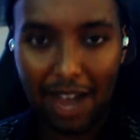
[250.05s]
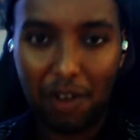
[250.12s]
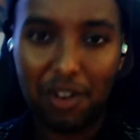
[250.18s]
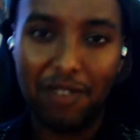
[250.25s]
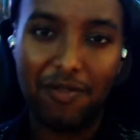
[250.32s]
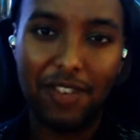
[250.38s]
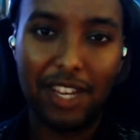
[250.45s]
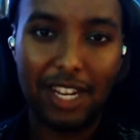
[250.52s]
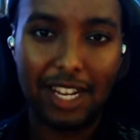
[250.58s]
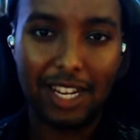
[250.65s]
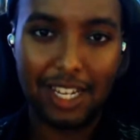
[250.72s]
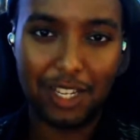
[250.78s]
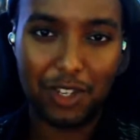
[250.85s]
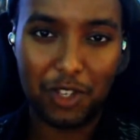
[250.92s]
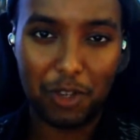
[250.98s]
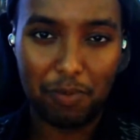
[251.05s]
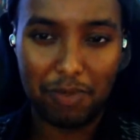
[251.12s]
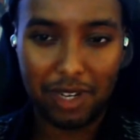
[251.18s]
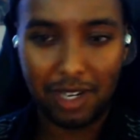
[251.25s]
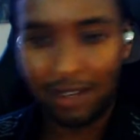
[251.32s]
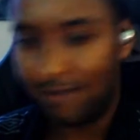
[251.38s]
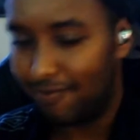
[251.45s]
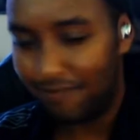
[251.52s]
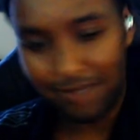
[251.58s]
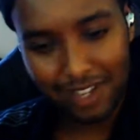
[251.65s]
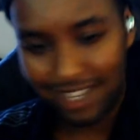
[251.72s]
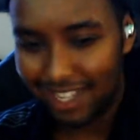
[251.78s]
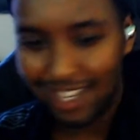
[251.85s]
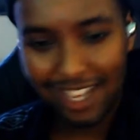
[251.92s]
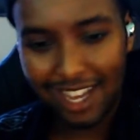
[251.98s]
conveniently stupid.
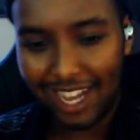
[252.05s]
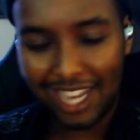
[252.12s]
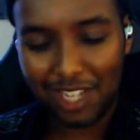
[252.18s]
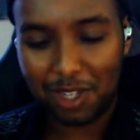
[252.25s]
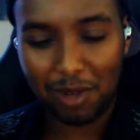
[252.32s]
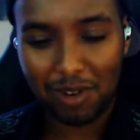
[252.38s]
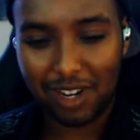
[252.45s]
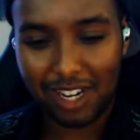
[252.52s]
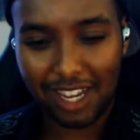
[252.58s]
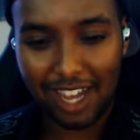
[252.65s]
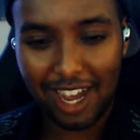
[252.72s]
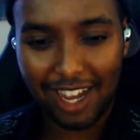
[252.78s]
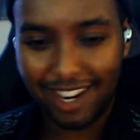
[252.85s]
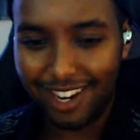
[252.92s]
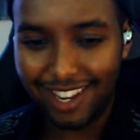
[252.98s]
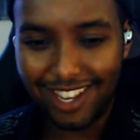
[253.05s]
I swear to God.